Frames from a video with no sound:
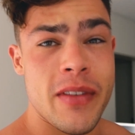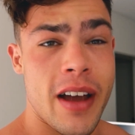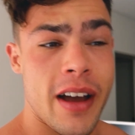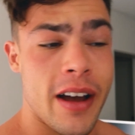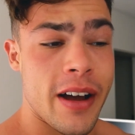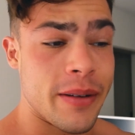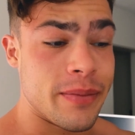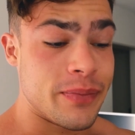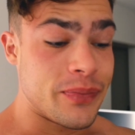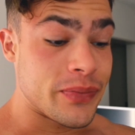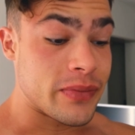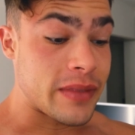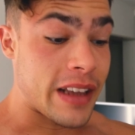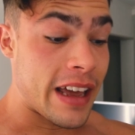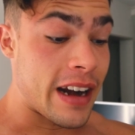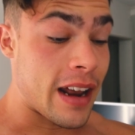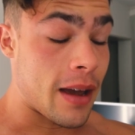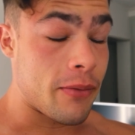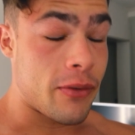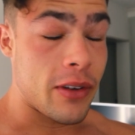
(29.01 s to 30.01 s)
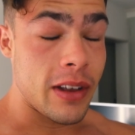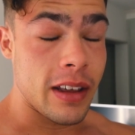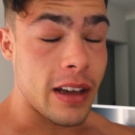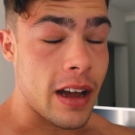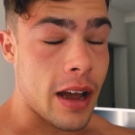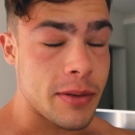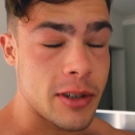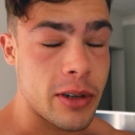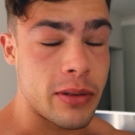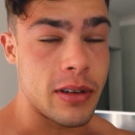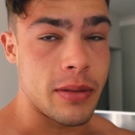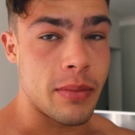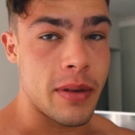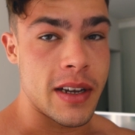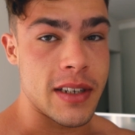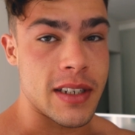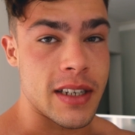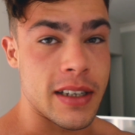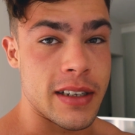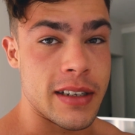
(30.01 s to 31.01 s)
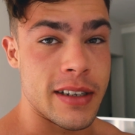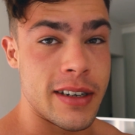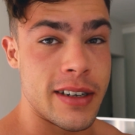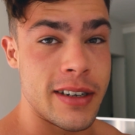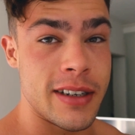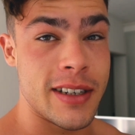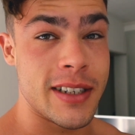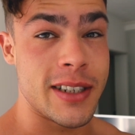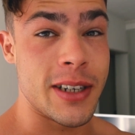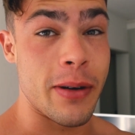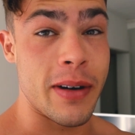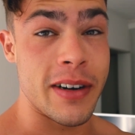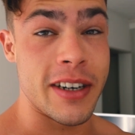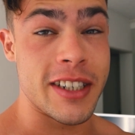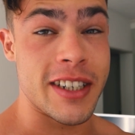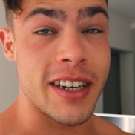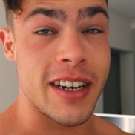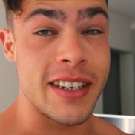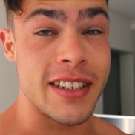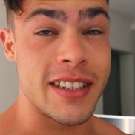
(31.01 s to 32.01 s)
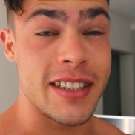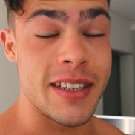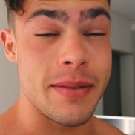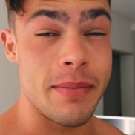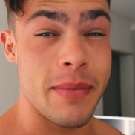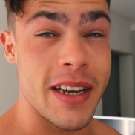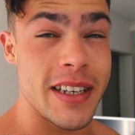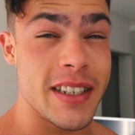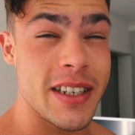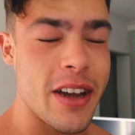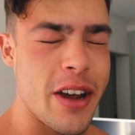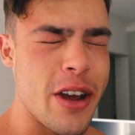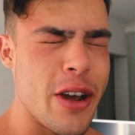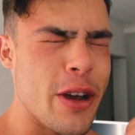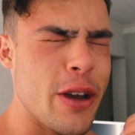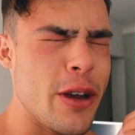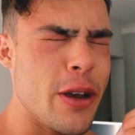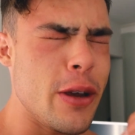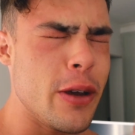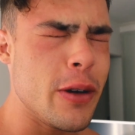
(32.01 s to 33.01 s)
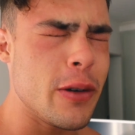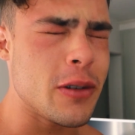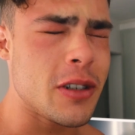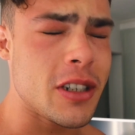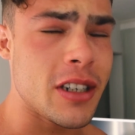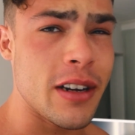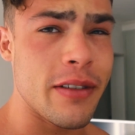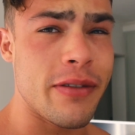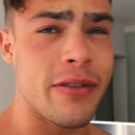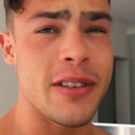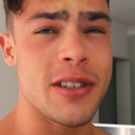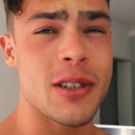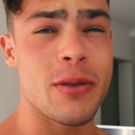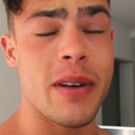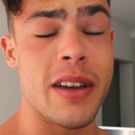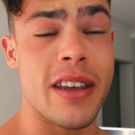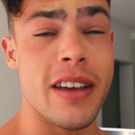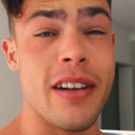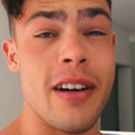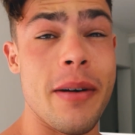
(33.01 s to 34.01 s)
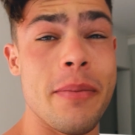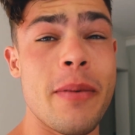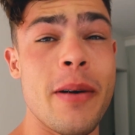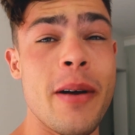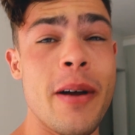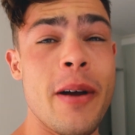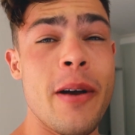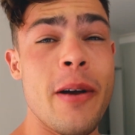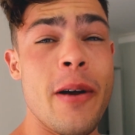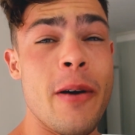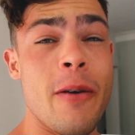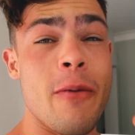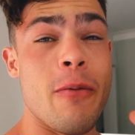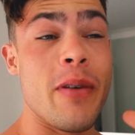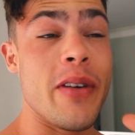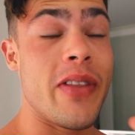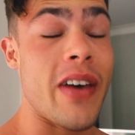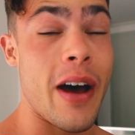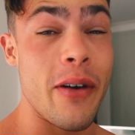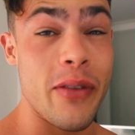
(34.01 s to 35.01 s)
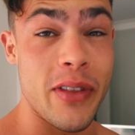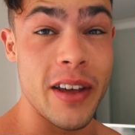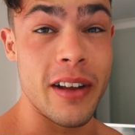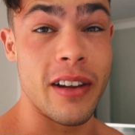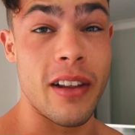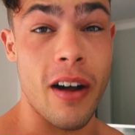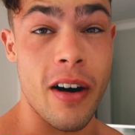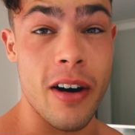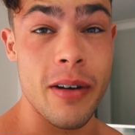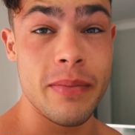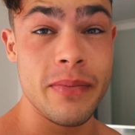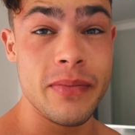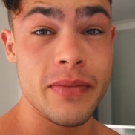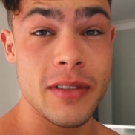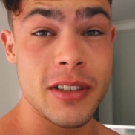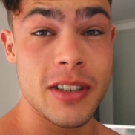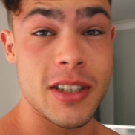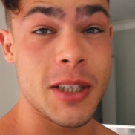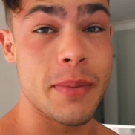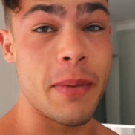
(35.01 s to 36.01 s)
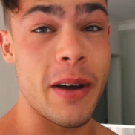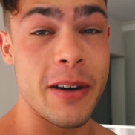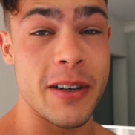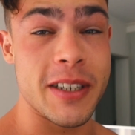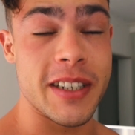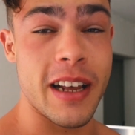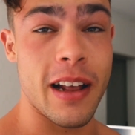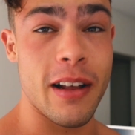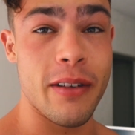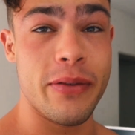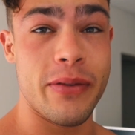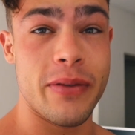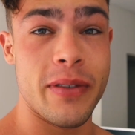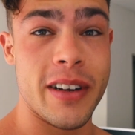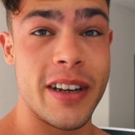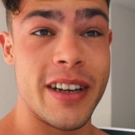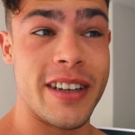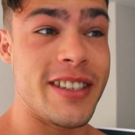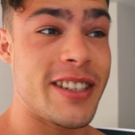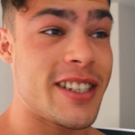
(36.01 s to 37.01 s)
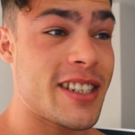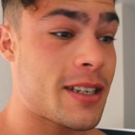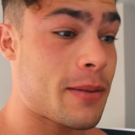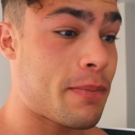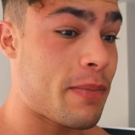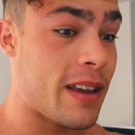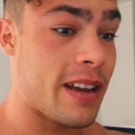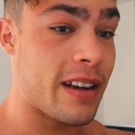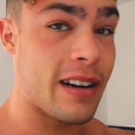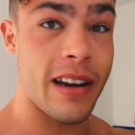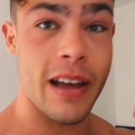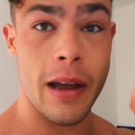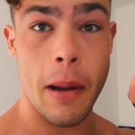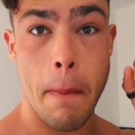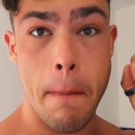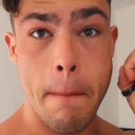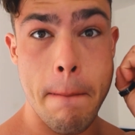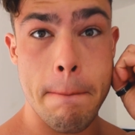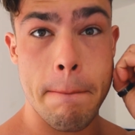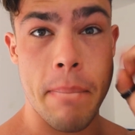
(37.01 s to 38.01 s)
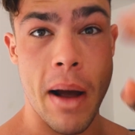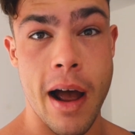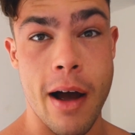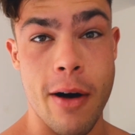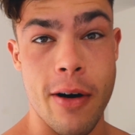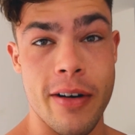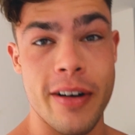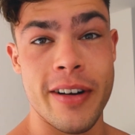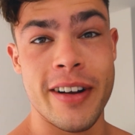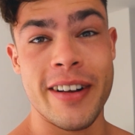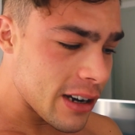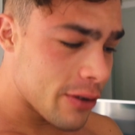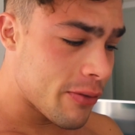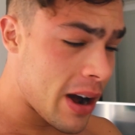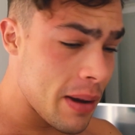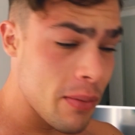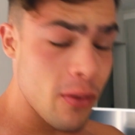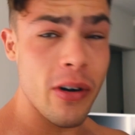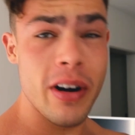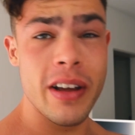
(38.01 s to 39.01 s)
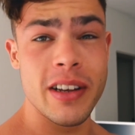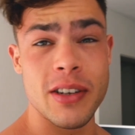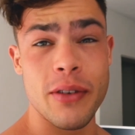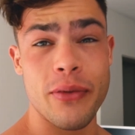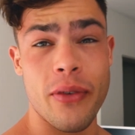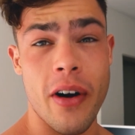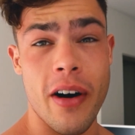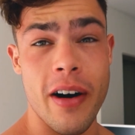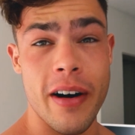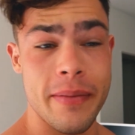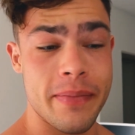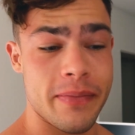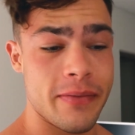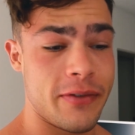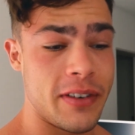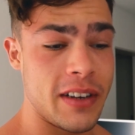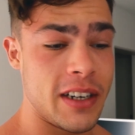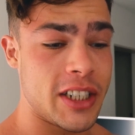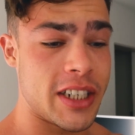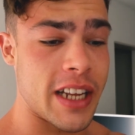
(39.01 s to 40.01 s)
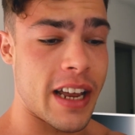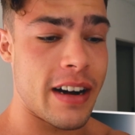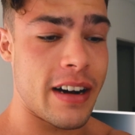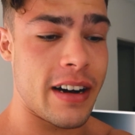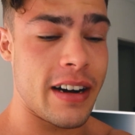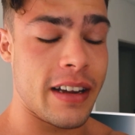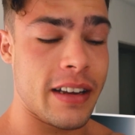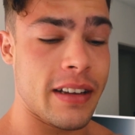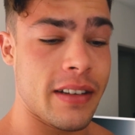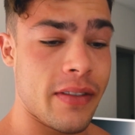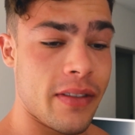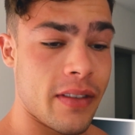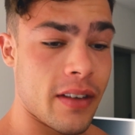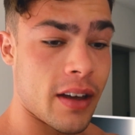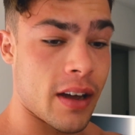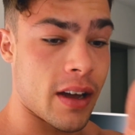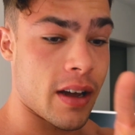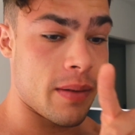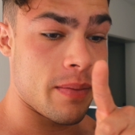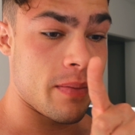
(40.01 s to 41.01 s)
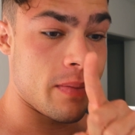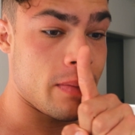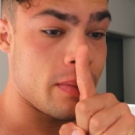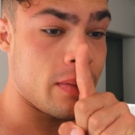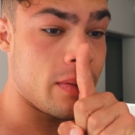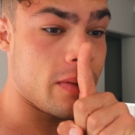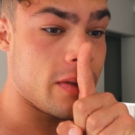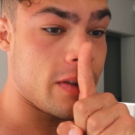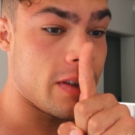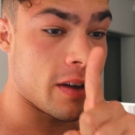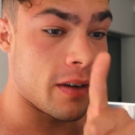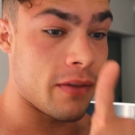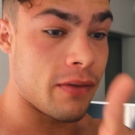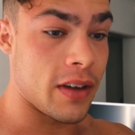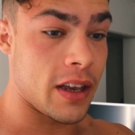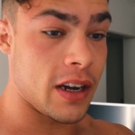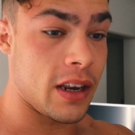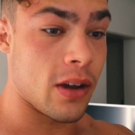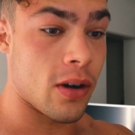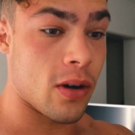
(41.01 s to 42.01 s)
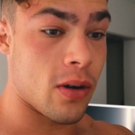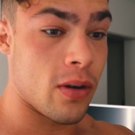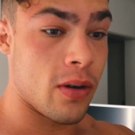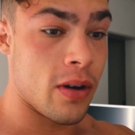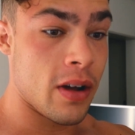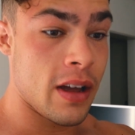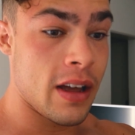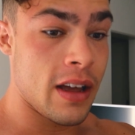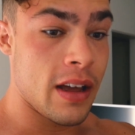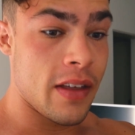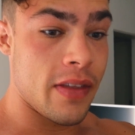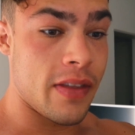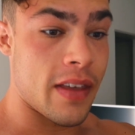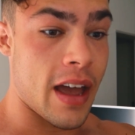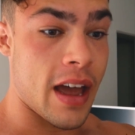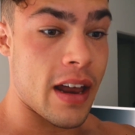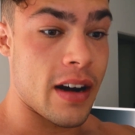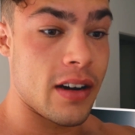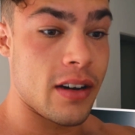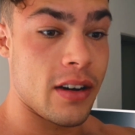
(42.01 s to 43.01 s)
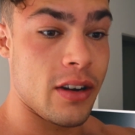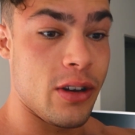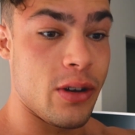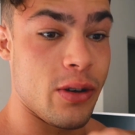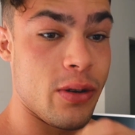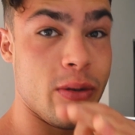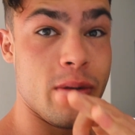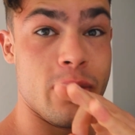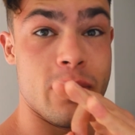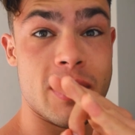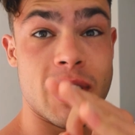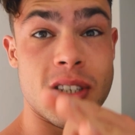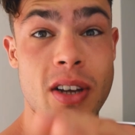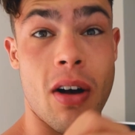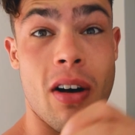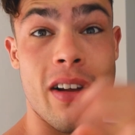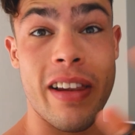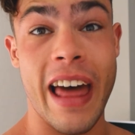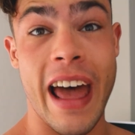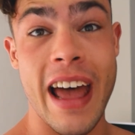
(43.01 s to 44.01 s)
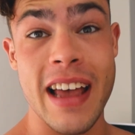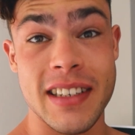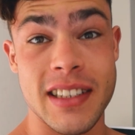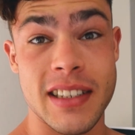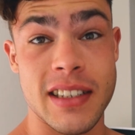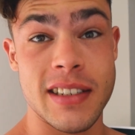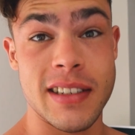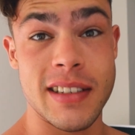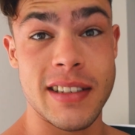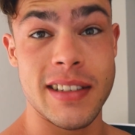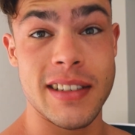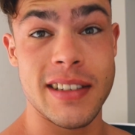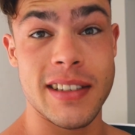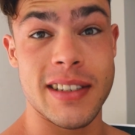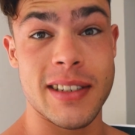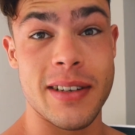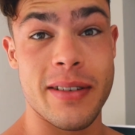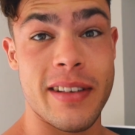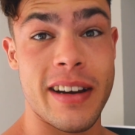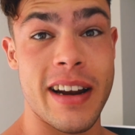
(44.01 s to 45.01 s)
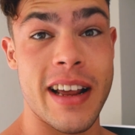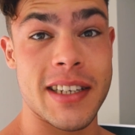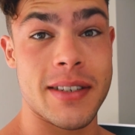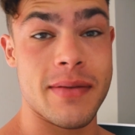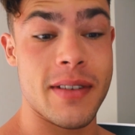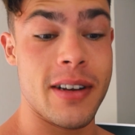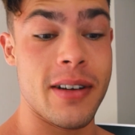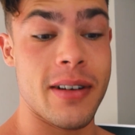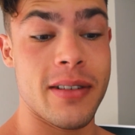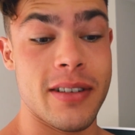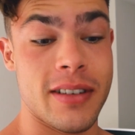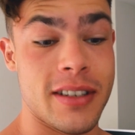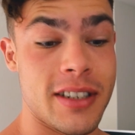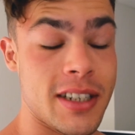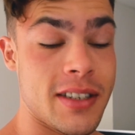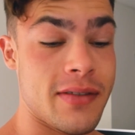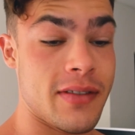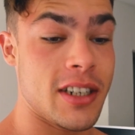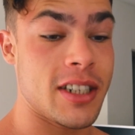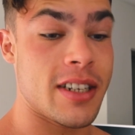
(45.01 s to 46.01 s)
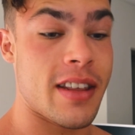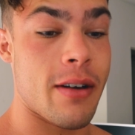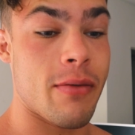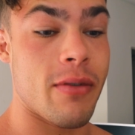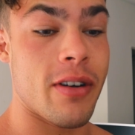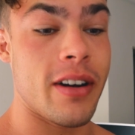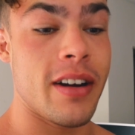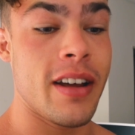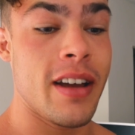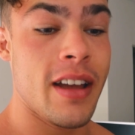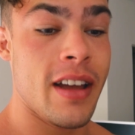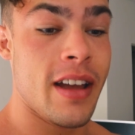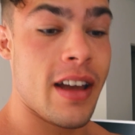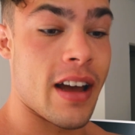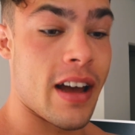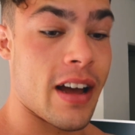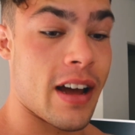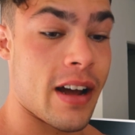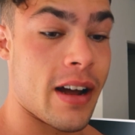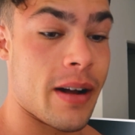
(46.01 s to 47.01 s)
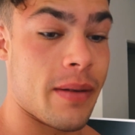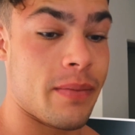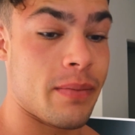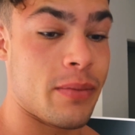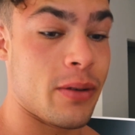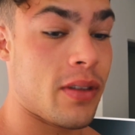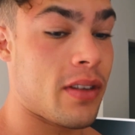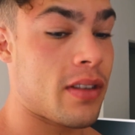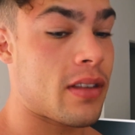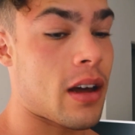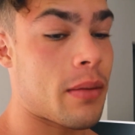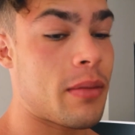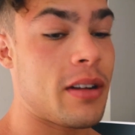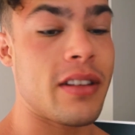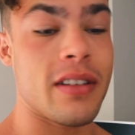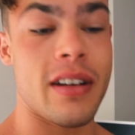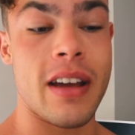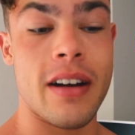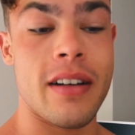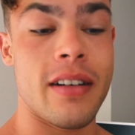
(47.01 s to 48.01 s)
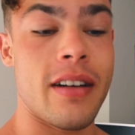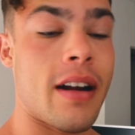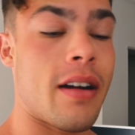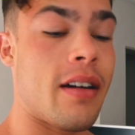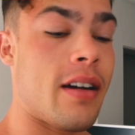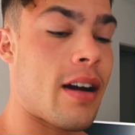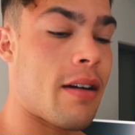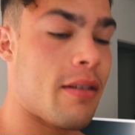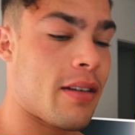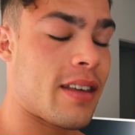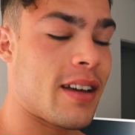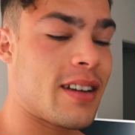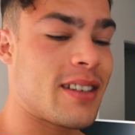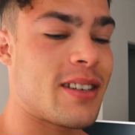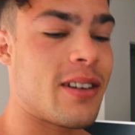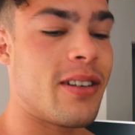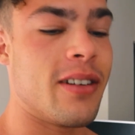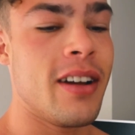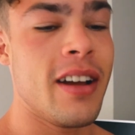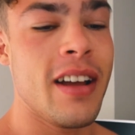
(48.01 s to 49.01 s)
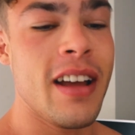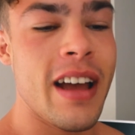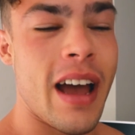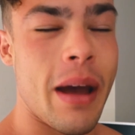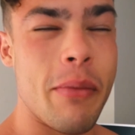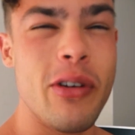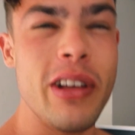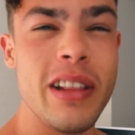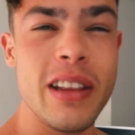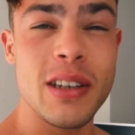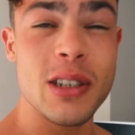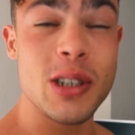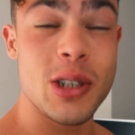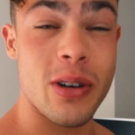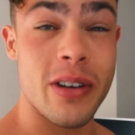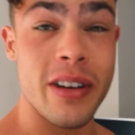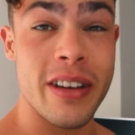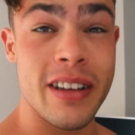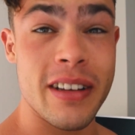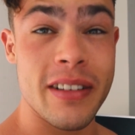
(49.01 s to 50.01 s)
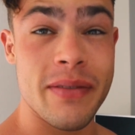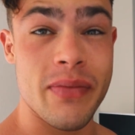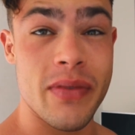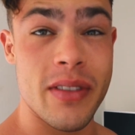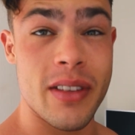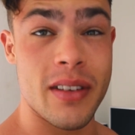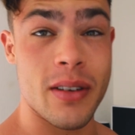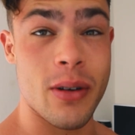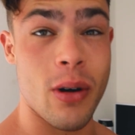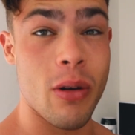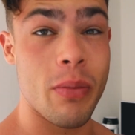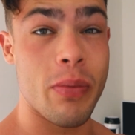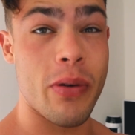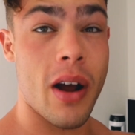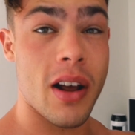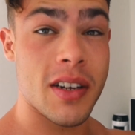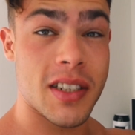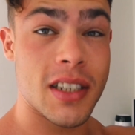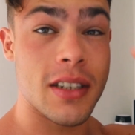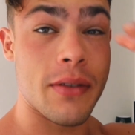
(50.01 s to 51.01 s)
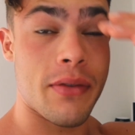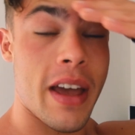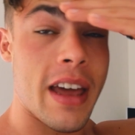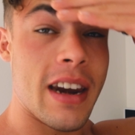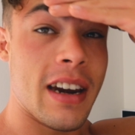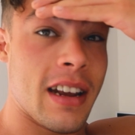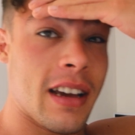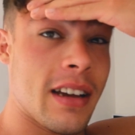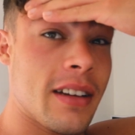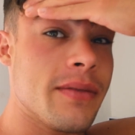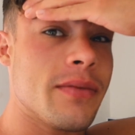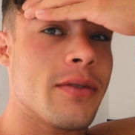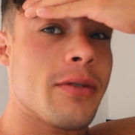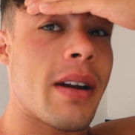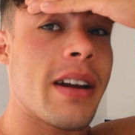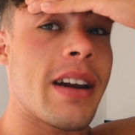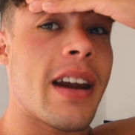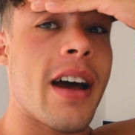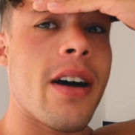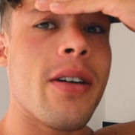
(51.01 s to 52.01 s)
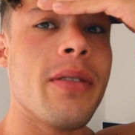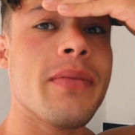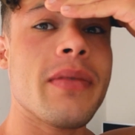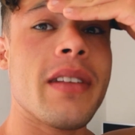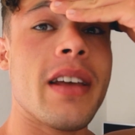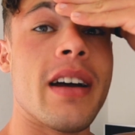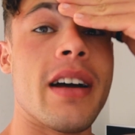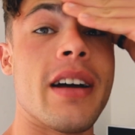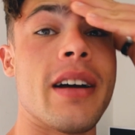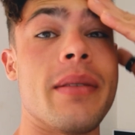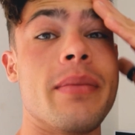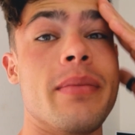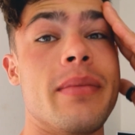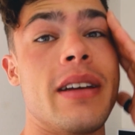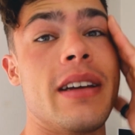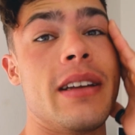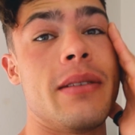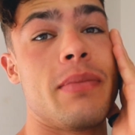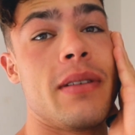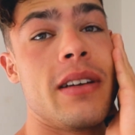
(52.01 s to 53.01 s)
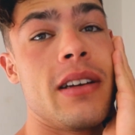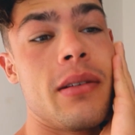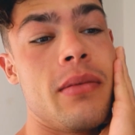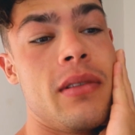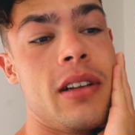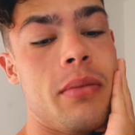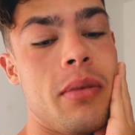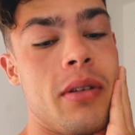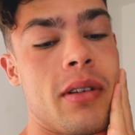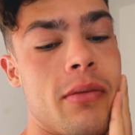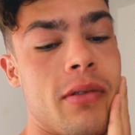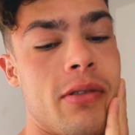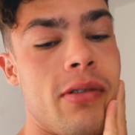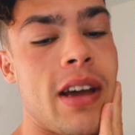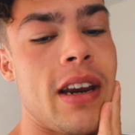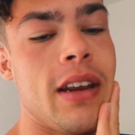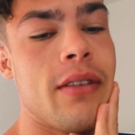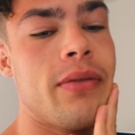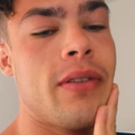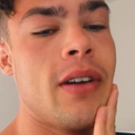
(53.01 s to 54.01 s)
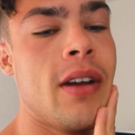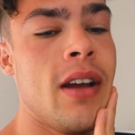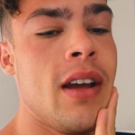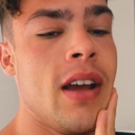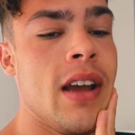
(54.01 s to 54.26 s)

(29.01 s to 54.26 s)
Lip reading: And I'm feeling absolutely amazing. So energized. It makes a huge difference waking up without the alarm, just by yourself, and just being like, wow. Great morning so far. Finished editing the video that you saw last. So the last video, just finished that one, put the thumbnail together and everything. So I'm really enjoying the whole process of editing right now, and being a little bit creative,